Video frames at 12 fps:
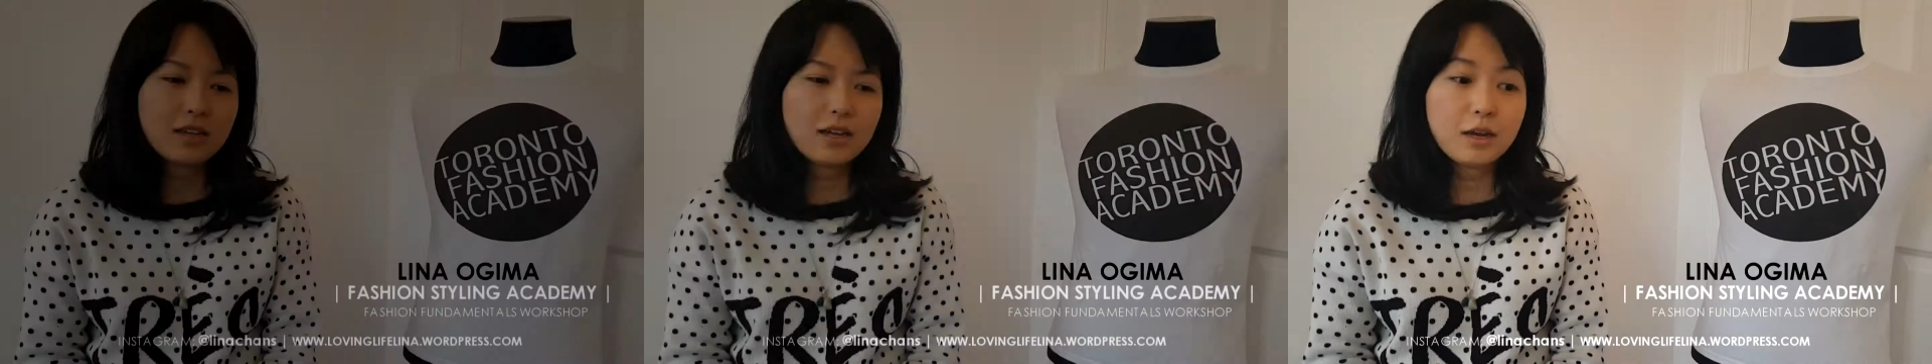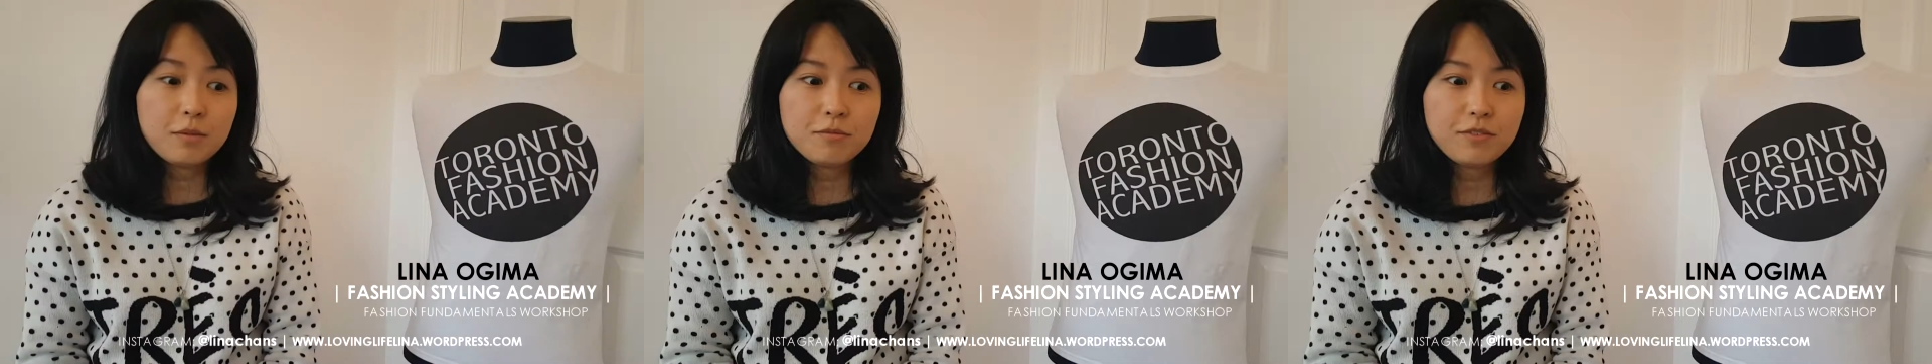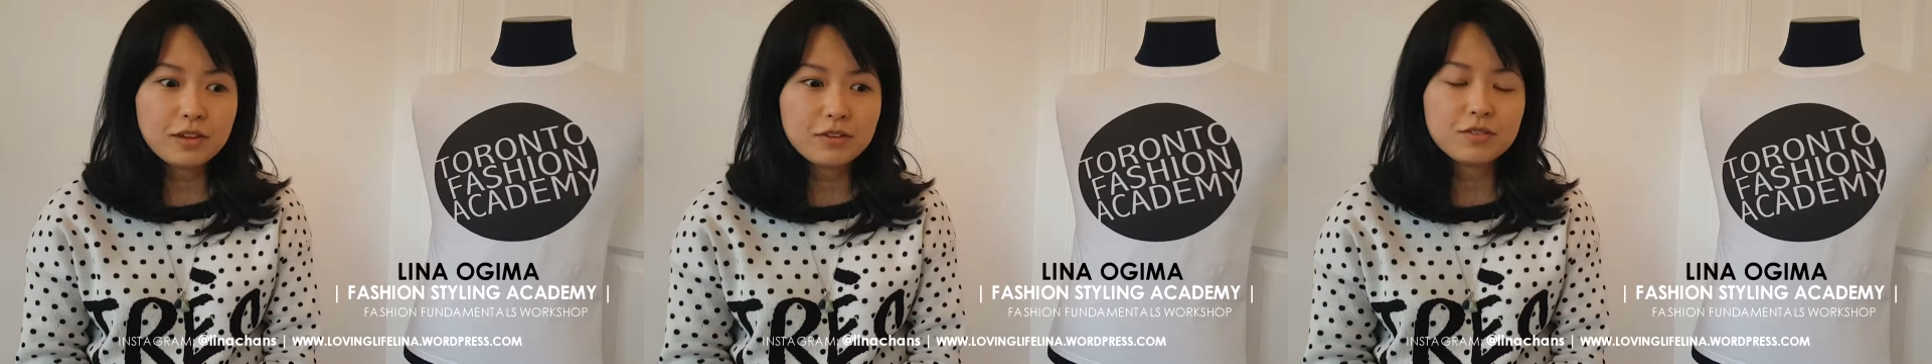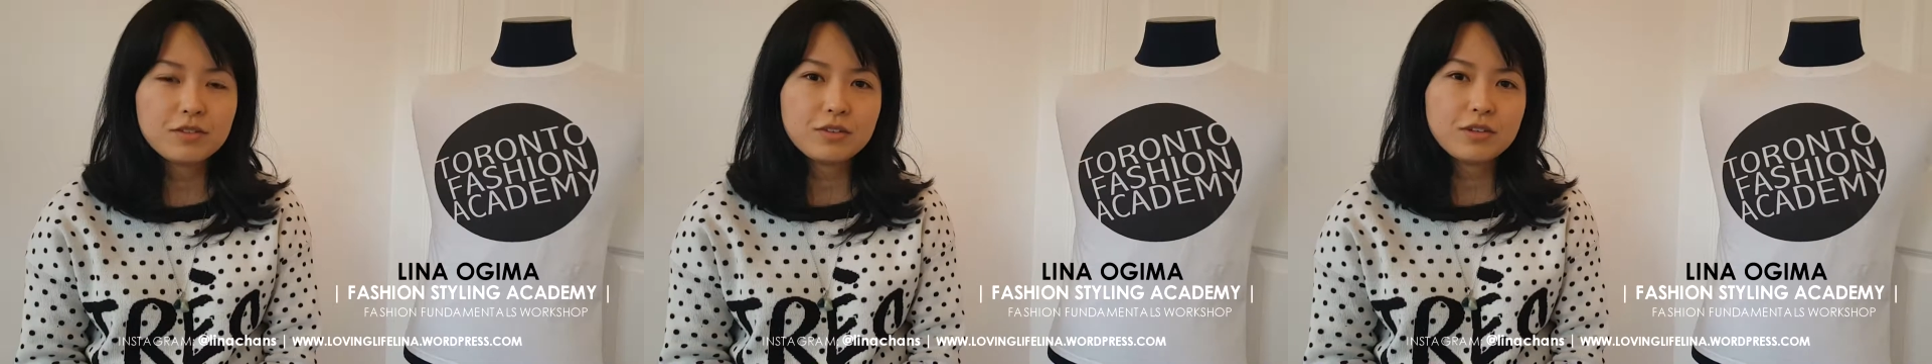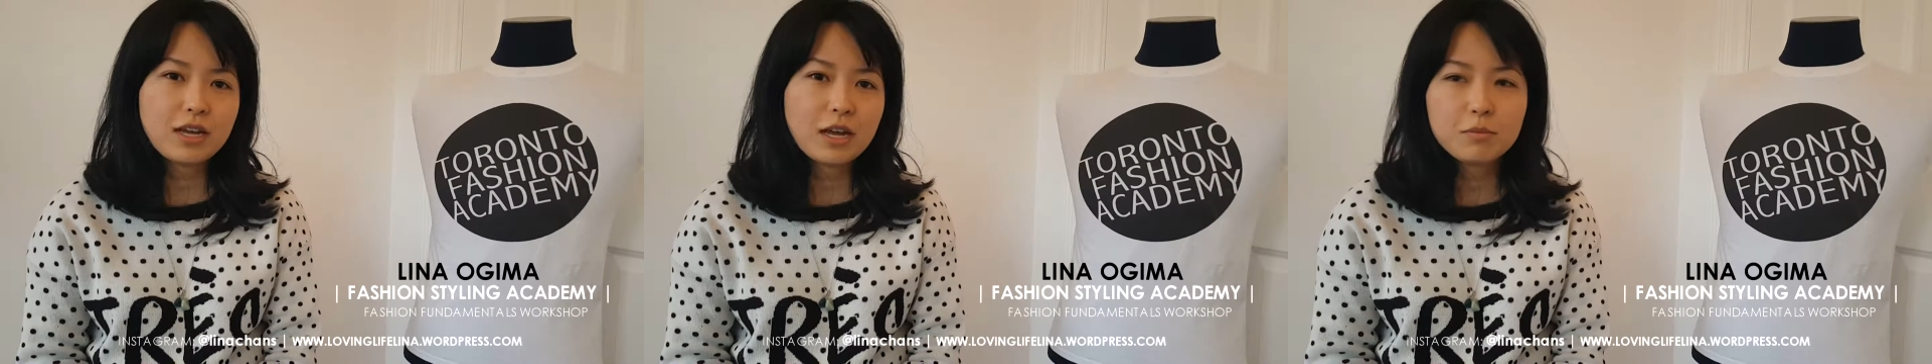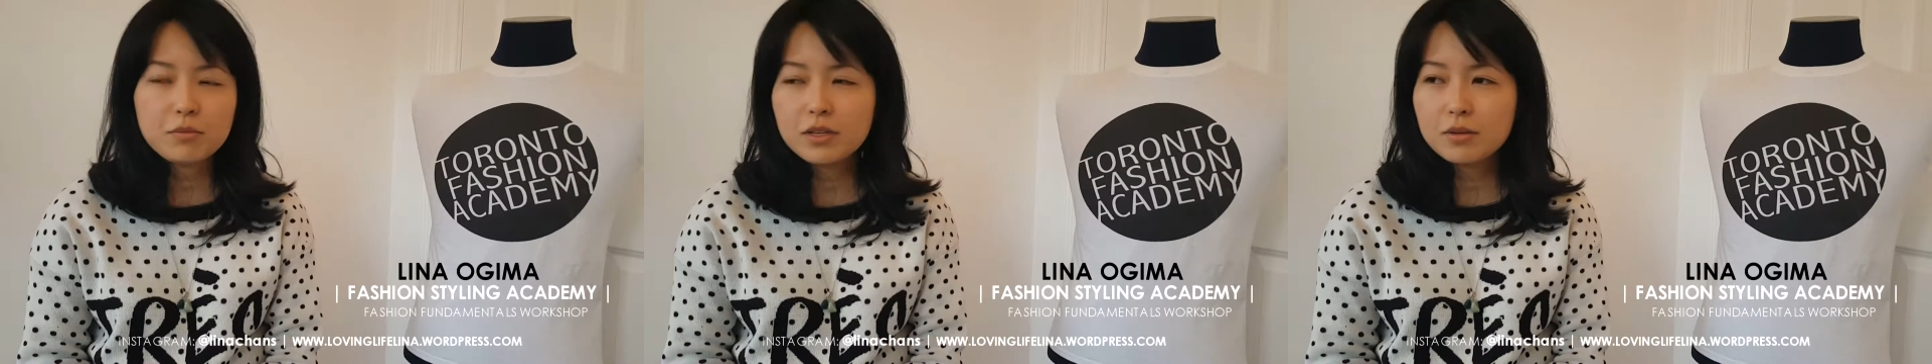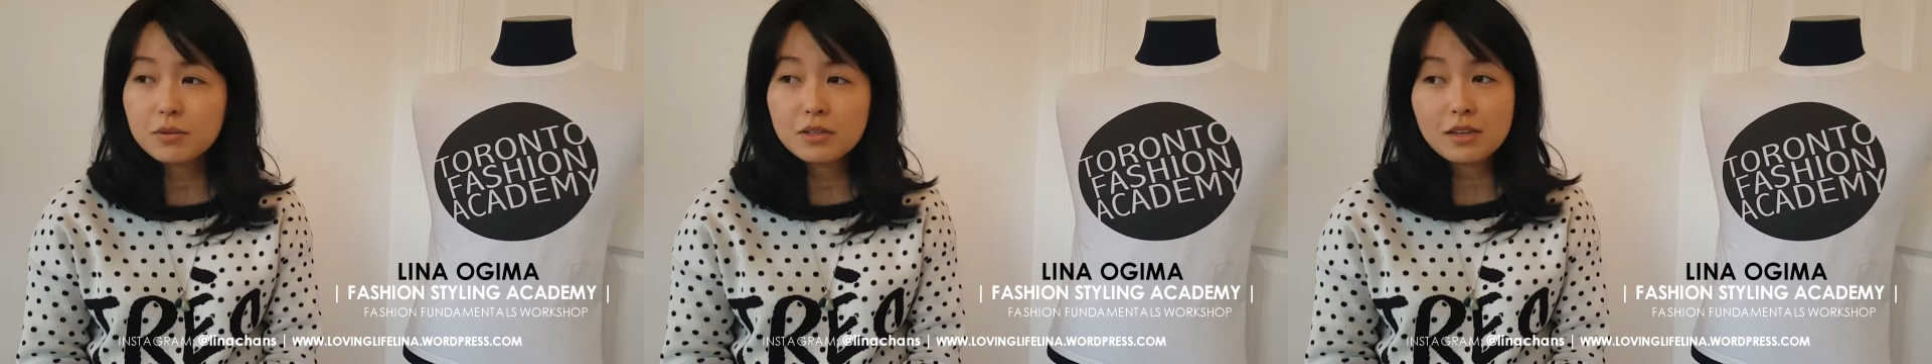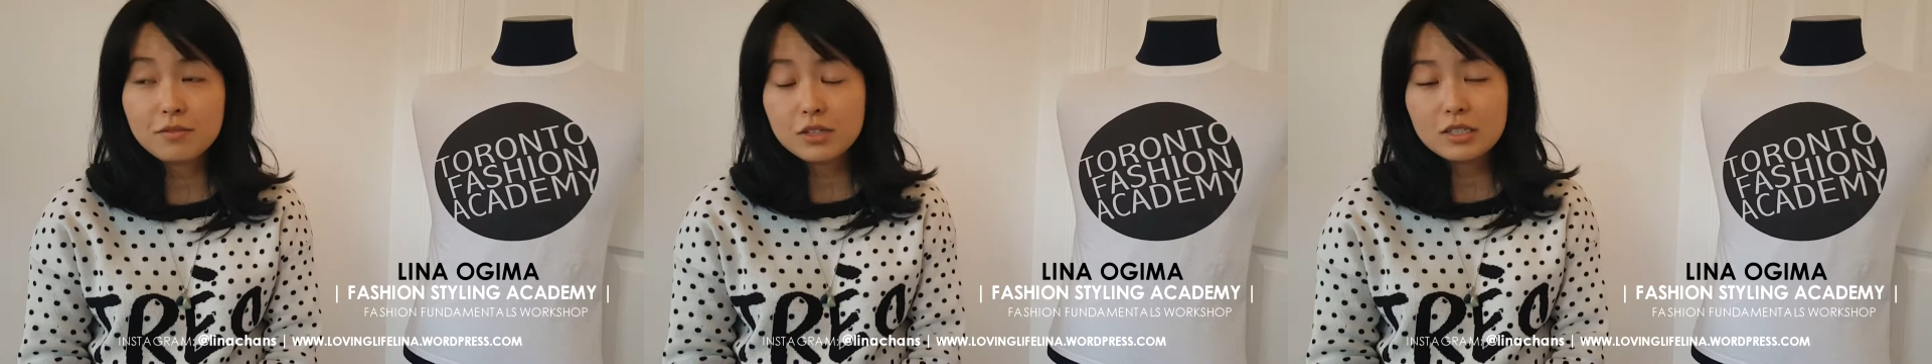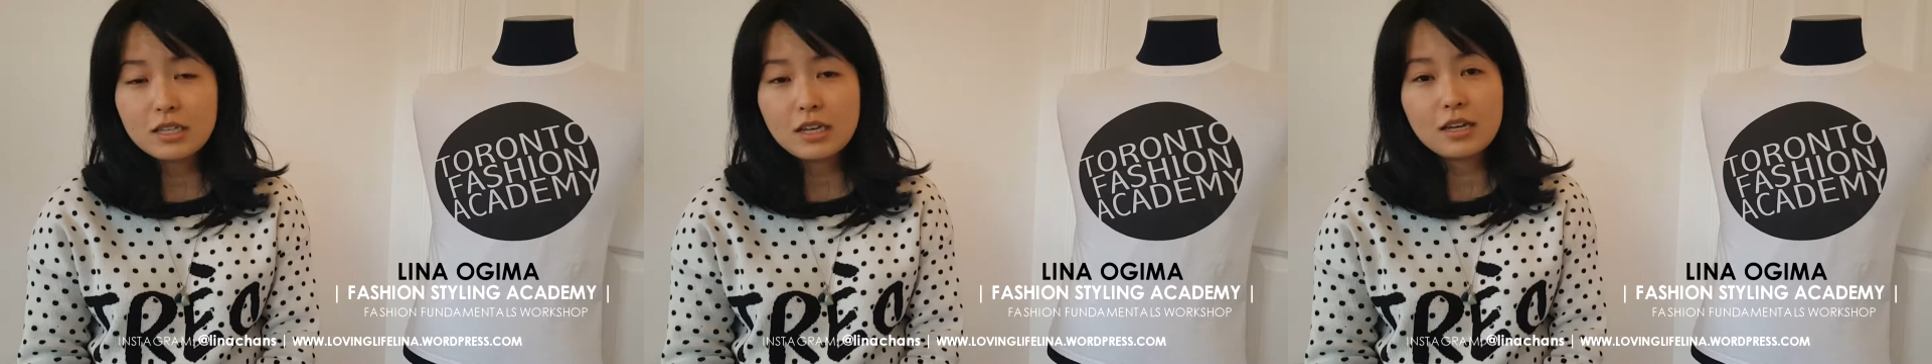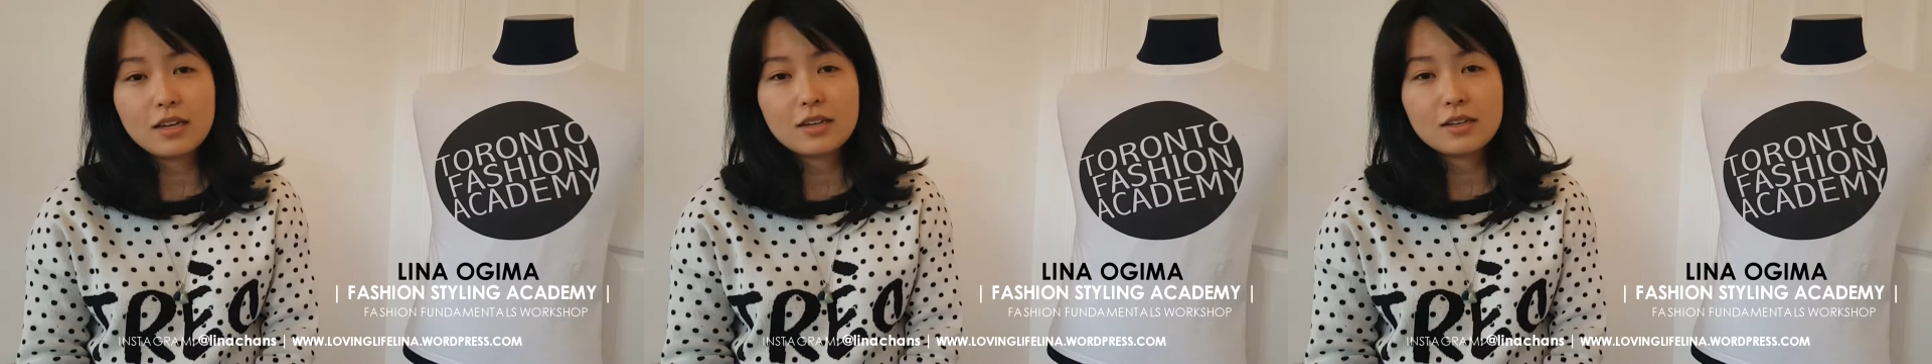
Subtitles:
I'm very, very happy with everything.